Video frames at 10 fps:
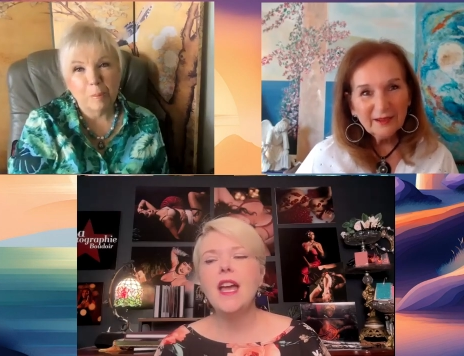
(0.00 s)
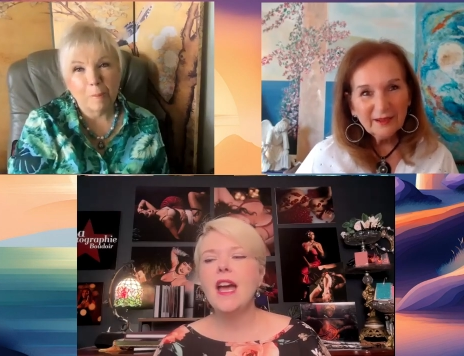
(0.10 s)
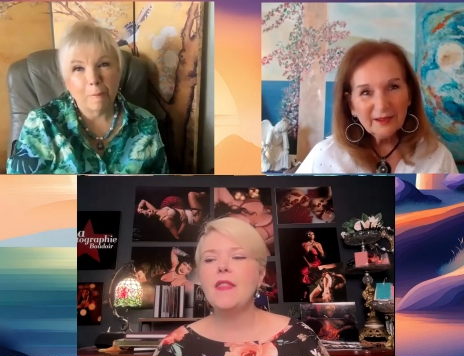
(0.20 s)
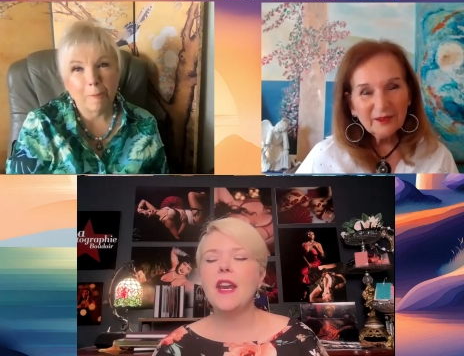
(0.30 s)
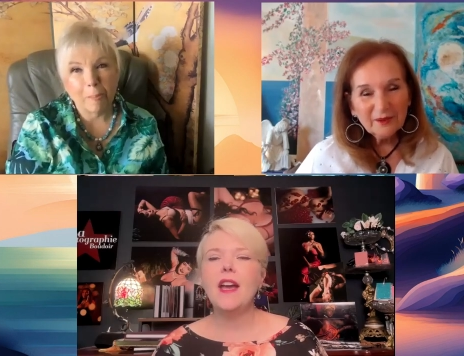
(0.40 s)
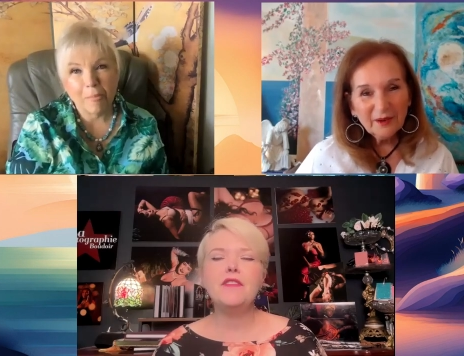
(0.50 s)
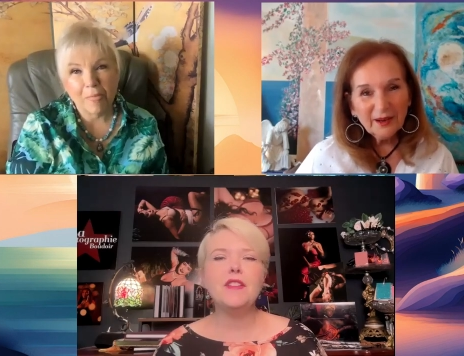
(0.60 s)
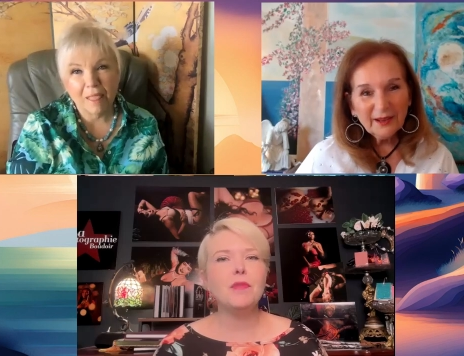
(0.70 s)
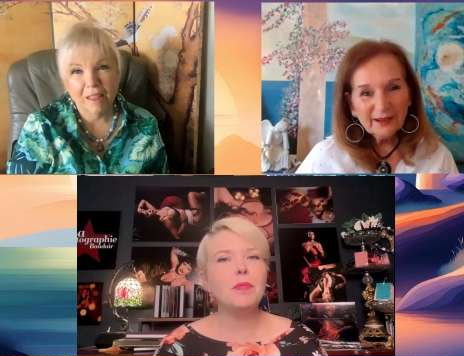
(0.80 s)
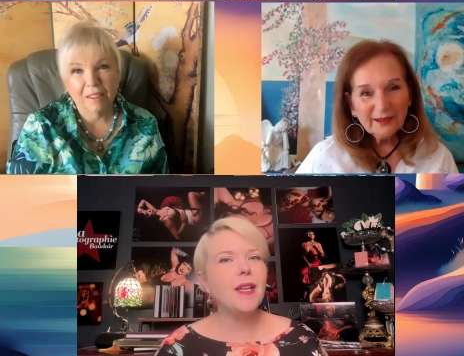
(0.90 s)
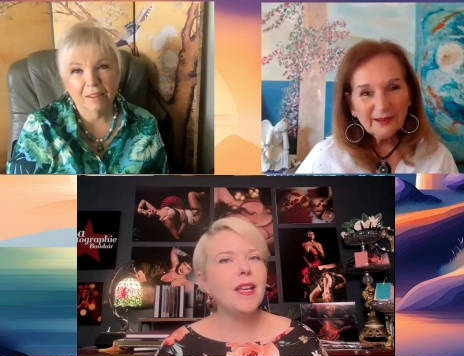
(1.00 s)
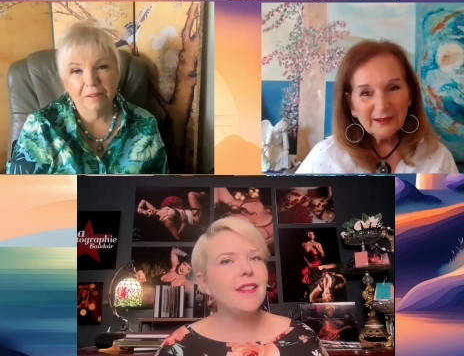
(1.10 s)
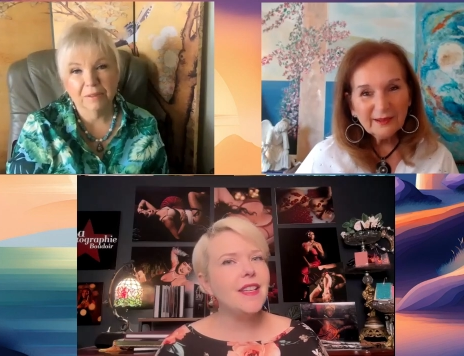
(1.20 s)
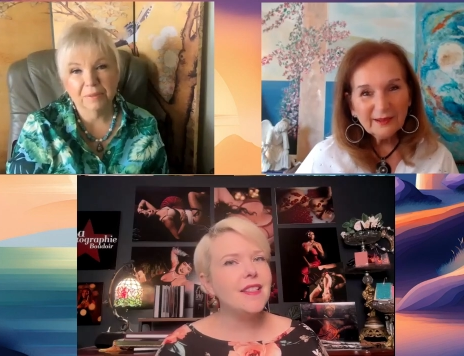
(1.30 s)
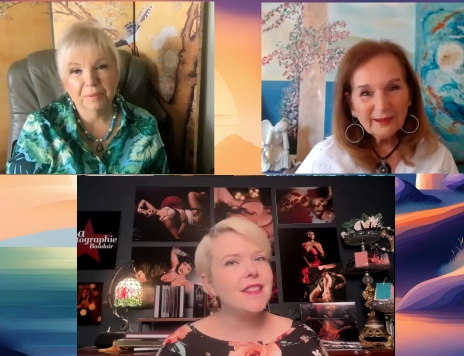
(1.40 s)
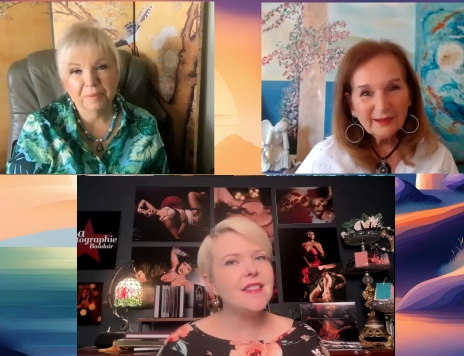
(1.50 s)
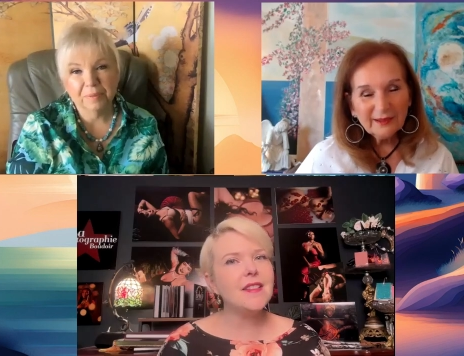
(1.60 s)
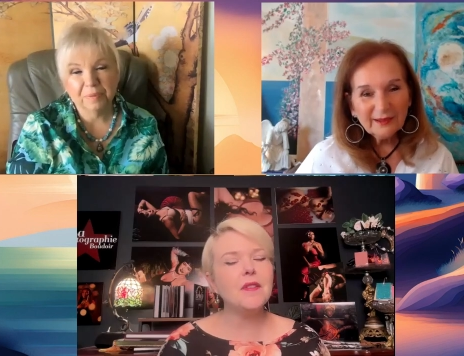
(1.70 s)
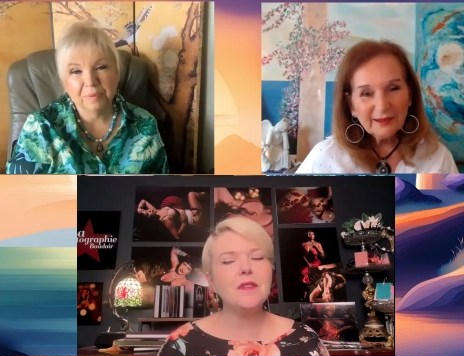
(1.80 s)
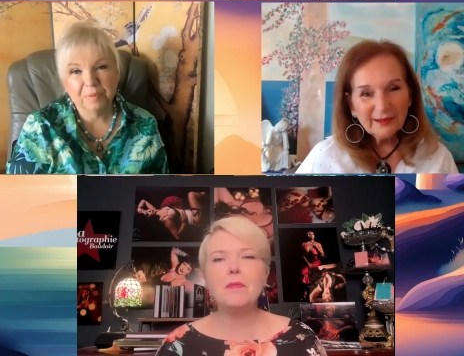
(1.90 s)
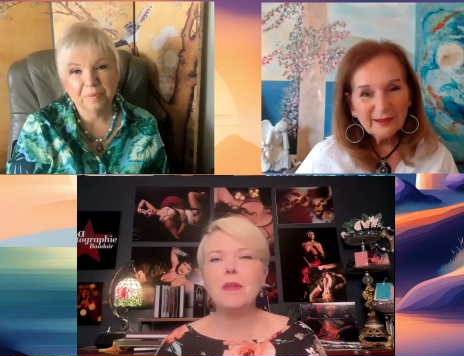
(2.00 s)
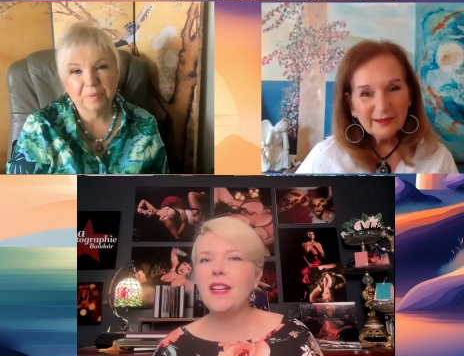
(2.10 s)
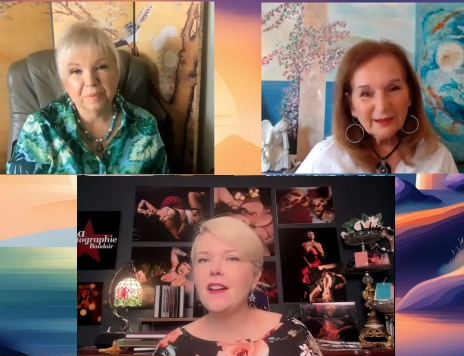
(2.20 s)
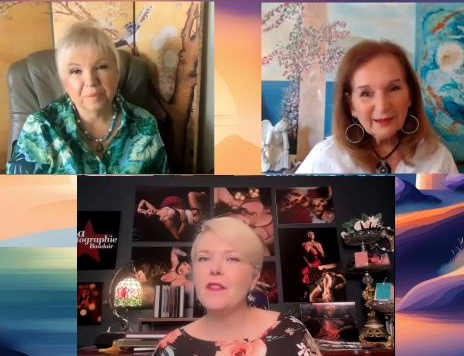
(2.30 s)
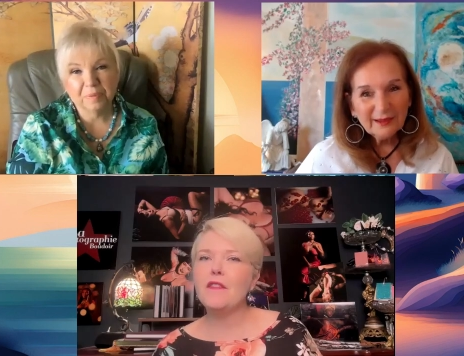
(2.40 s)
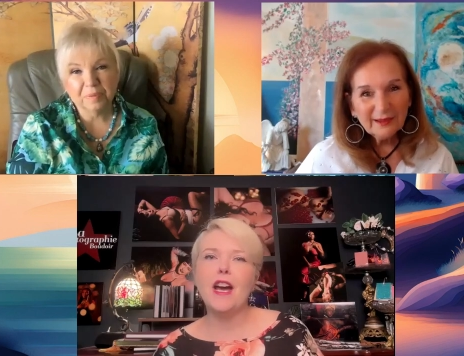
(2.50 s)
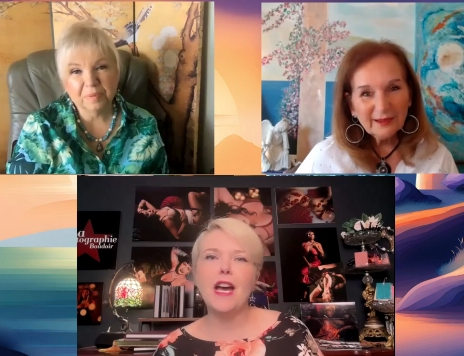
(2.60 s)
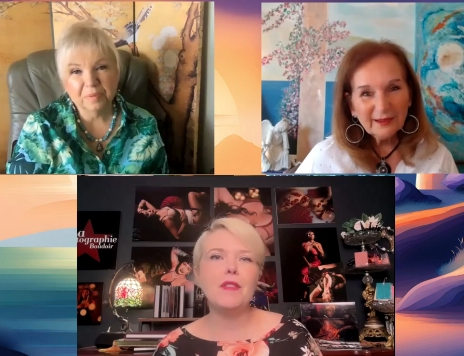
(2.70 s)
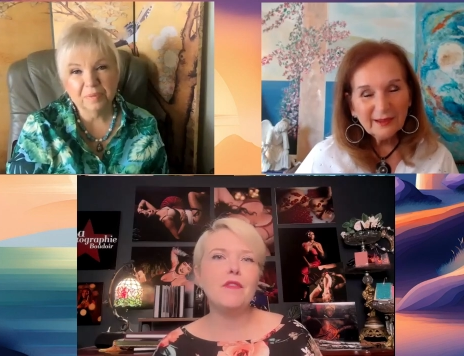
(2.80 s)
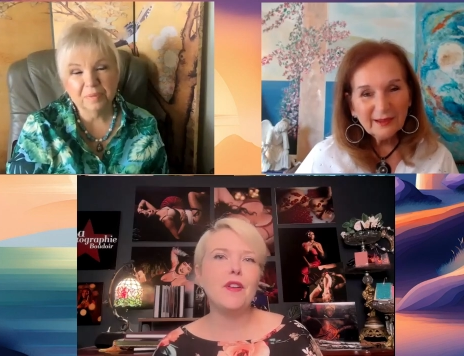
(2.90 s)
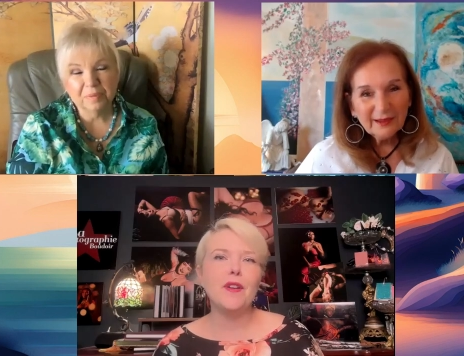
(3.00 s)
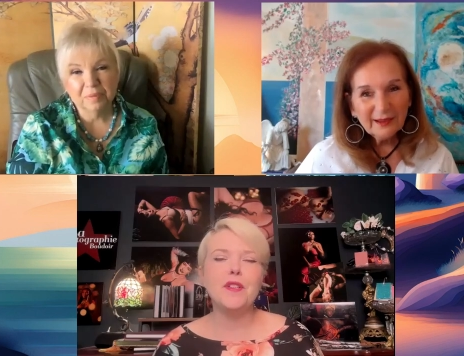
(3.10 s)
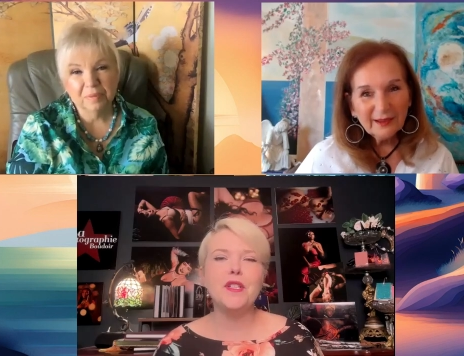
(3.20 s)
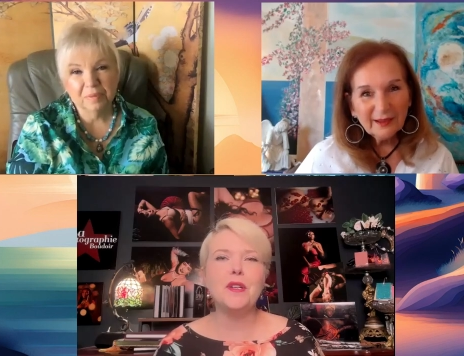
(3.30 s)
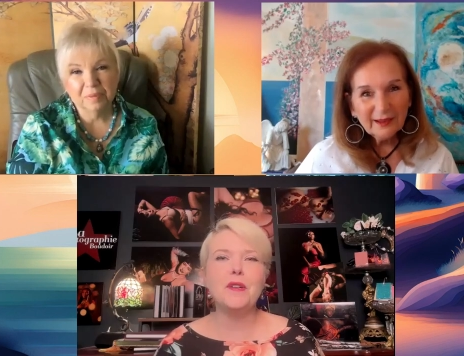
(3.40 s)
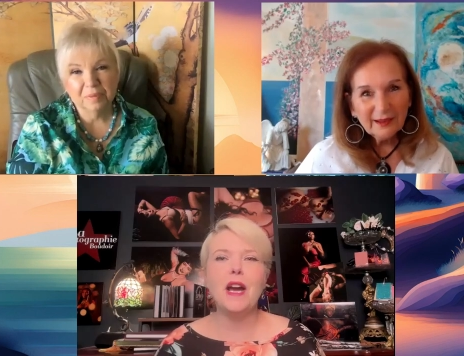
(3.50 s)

Speaker 1: And then I have different playlists. So, depending on the vibe of the photo shoot,